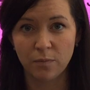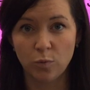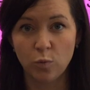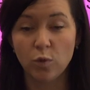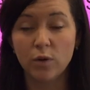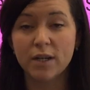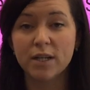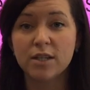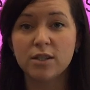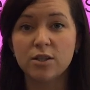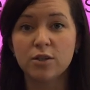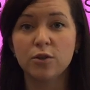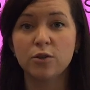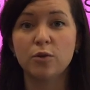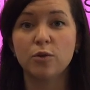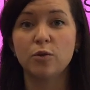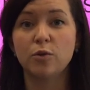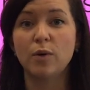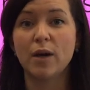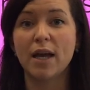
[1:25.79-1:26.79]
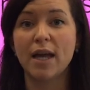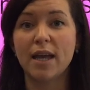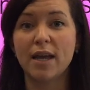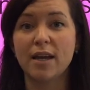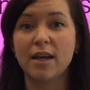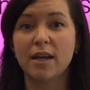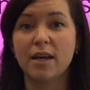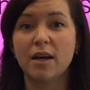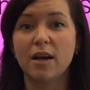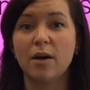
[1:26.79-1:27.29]
We'll get to
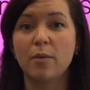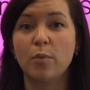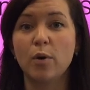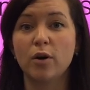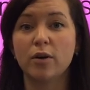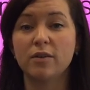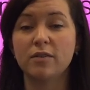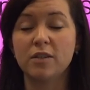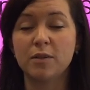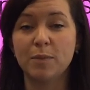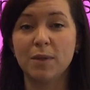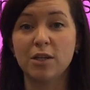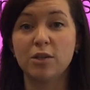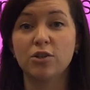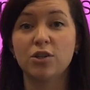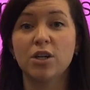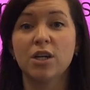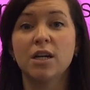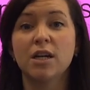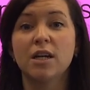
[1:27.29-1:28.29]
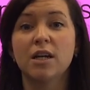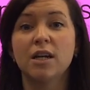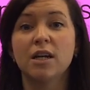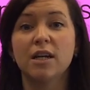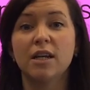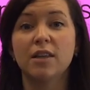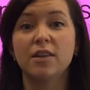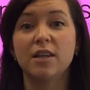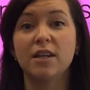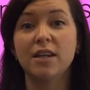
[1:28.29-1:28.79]
a part of speech
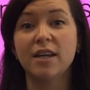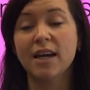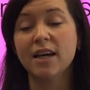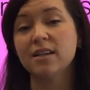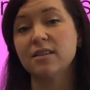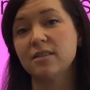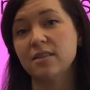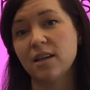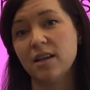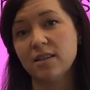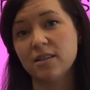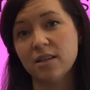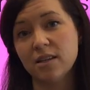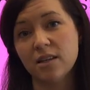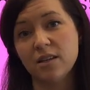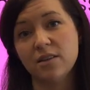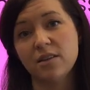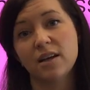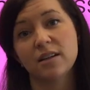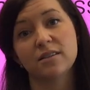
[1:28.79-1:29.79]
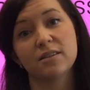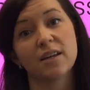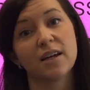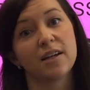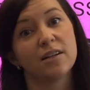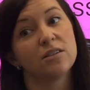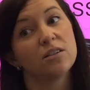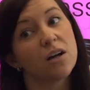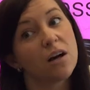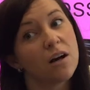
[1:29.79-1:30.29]
in the next lesson that's
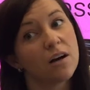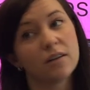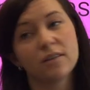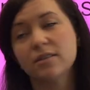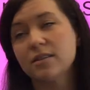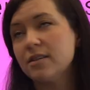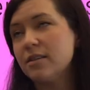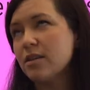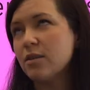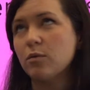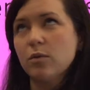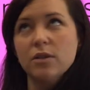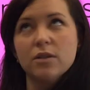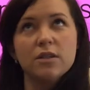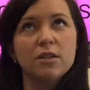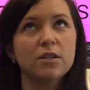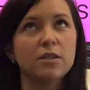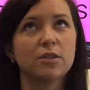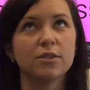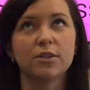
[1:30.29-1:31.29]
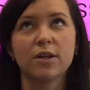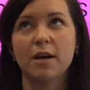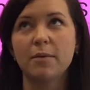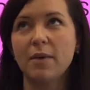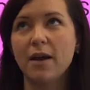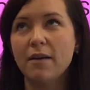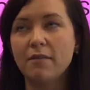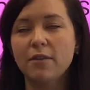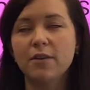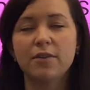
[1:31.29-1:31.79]
like dogs because it wants to describe
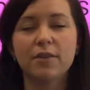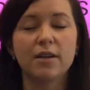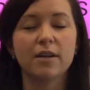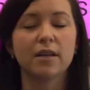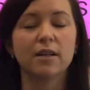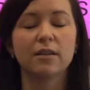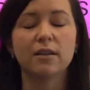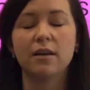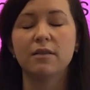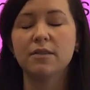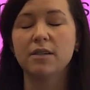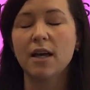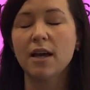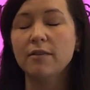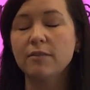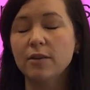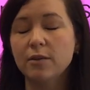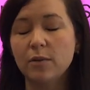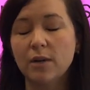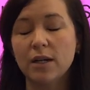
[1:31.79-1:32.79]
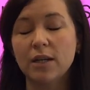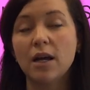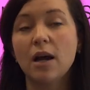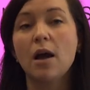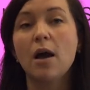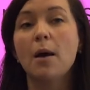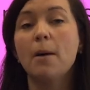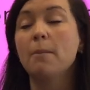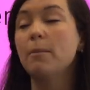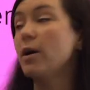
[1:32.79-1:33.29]
everything, it loves everyone,
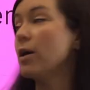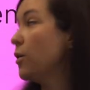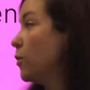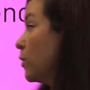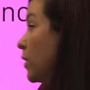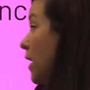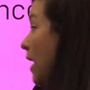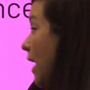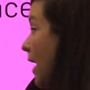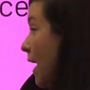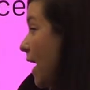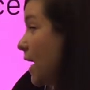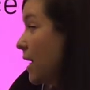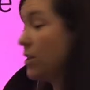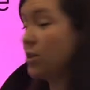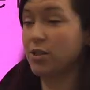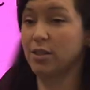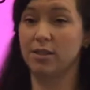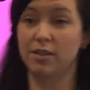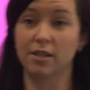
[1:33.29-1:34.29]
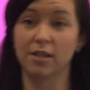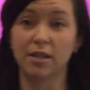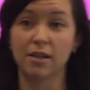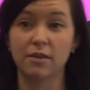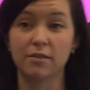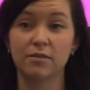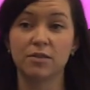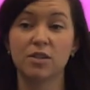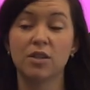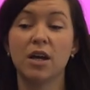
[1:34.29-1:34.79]
but your
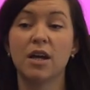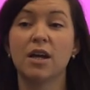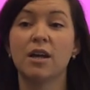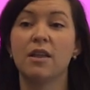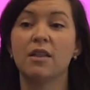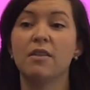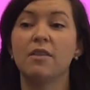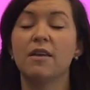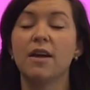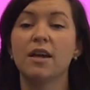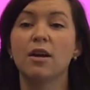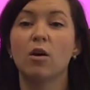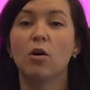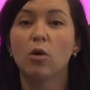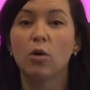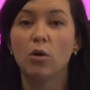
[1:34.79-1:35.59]
adjectives, they